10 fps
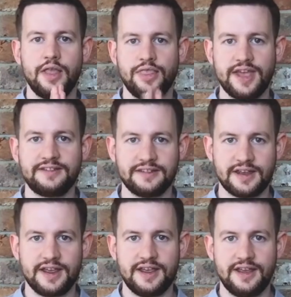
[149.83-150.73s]

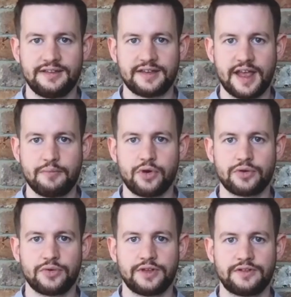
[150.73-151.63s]
This is a
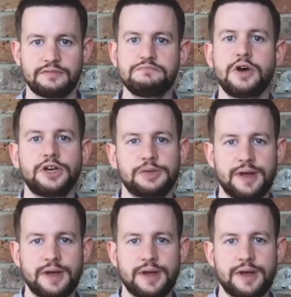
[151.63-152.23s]
model that's as much